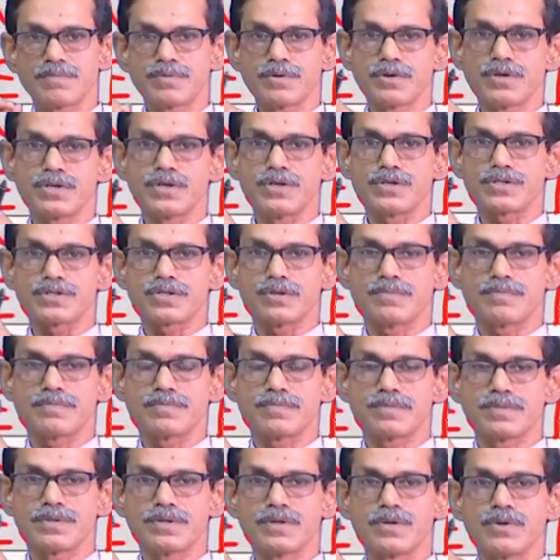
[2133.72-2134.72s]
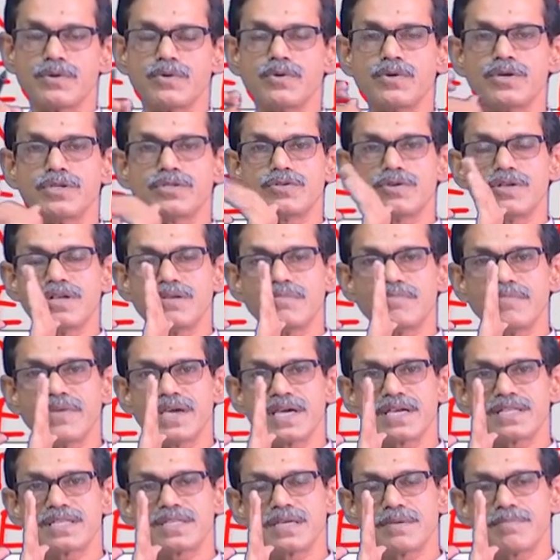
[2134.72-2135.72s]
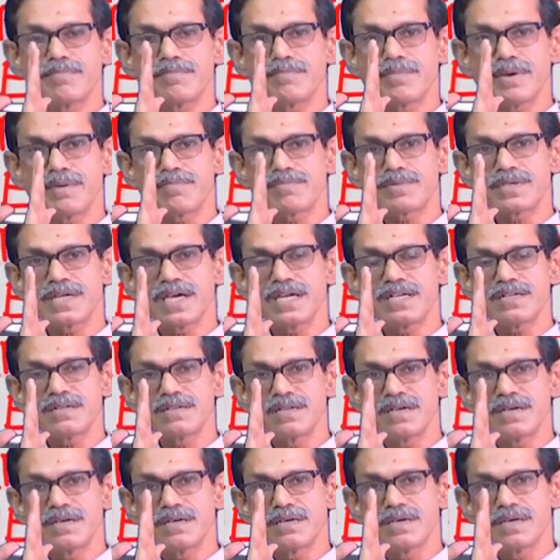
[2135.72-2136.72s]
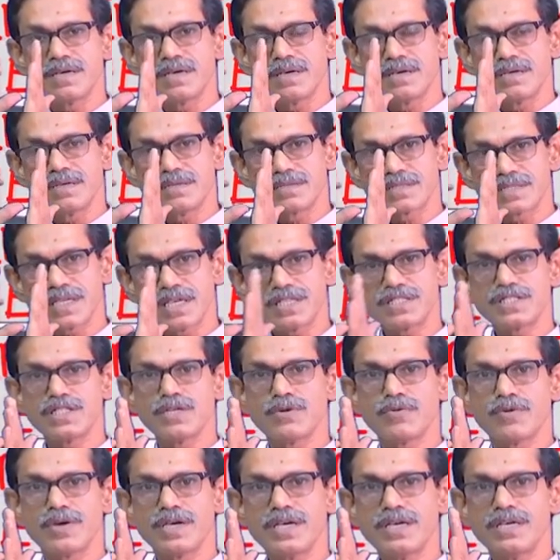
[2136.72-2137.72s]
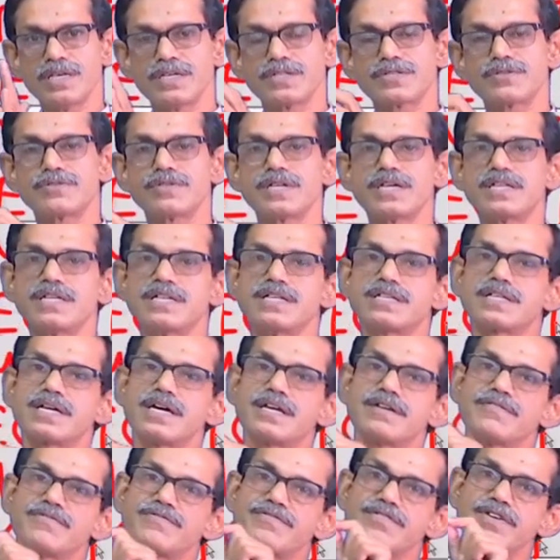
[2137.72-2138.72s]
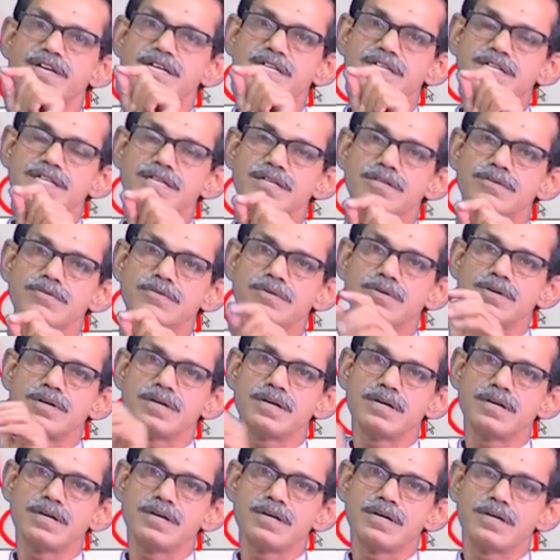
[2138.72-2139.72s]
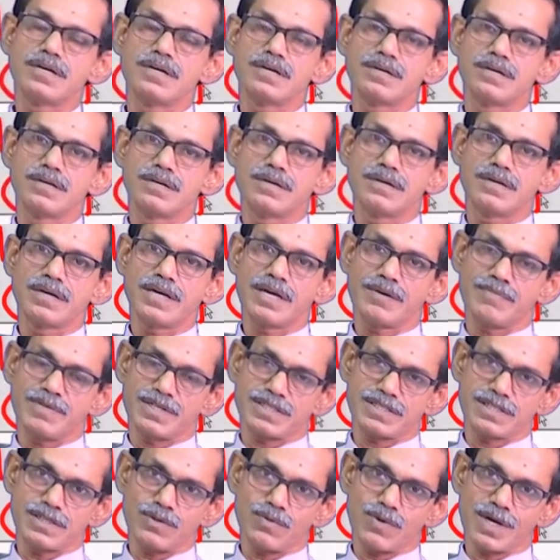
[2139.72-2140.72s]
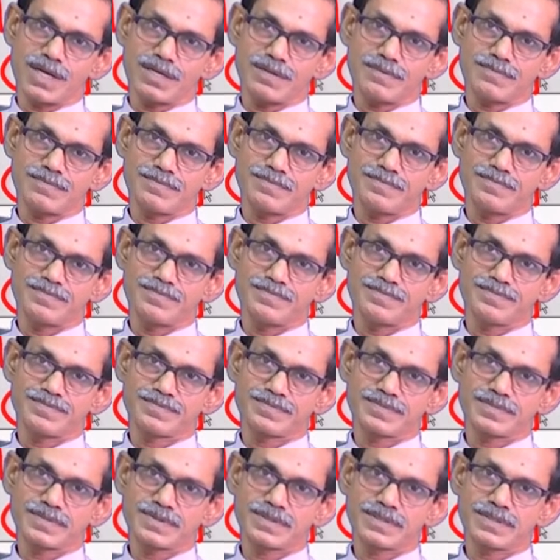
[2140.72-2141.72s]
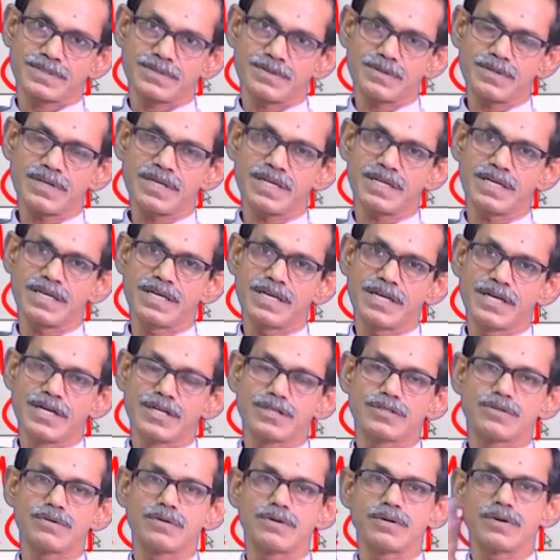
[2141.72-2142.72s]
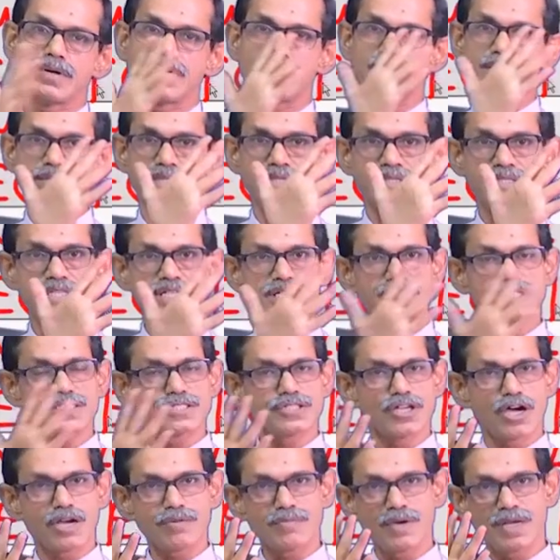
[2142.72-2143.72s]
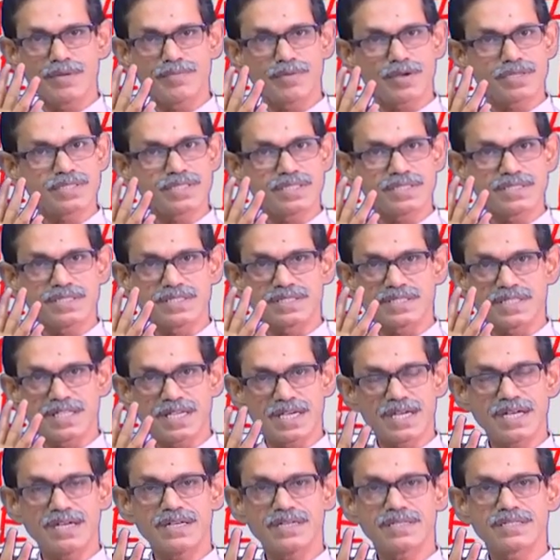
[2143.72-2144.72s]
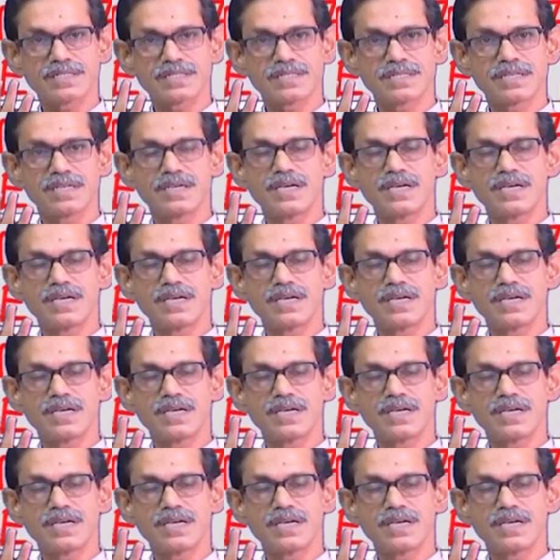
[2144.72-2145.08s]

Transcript: proteasome, which will make the peptide such a way so that it can fit into MHC1. Okay. So, this normal process is there,